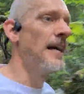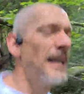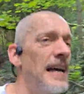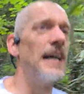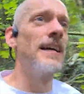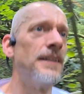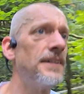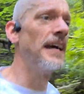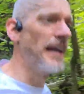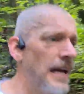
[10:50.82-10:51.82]
And
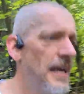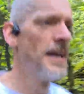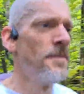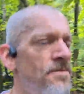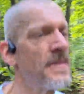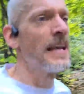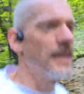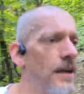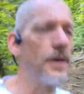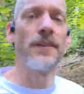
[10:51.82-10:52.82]

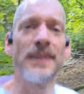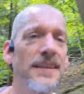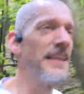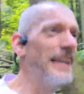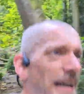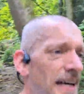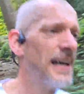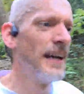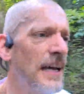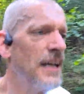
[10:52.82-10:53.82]
I think the
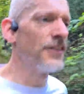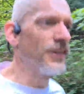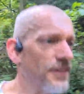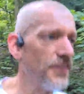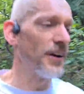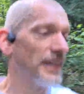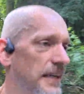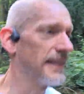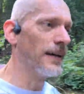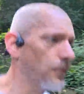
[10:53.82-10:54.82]
certain design like
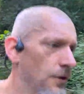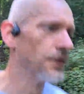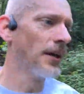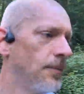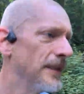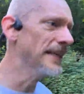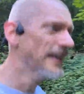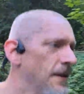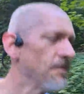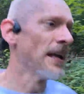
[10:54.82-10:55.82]
that would be
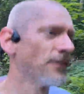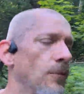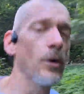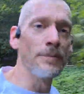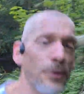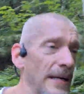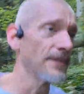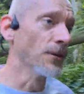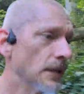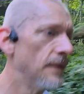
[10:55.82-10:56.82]
somewhat impractical.
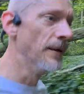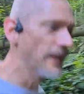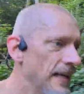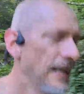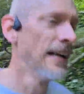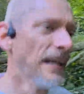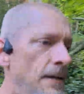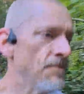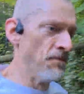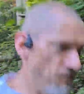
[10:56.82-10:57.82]
But
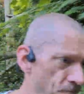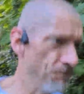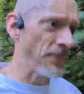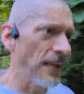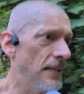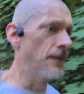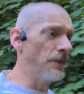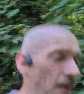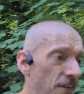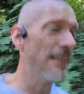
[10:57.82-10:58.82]
I
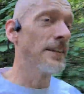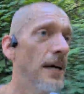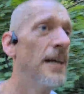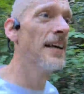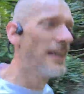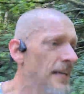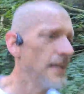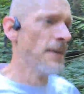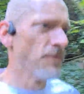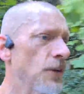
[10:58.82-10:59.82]
think
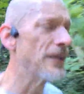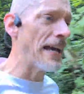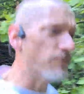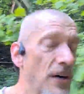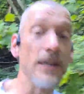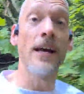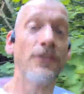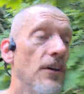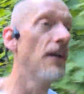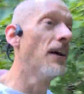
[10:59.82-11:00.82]
you can buy
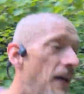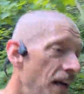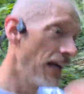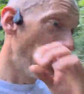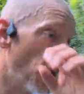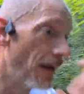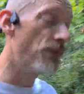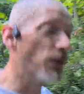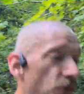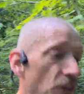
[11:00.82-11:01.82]

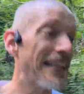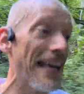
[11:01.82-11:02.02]
headphones that you can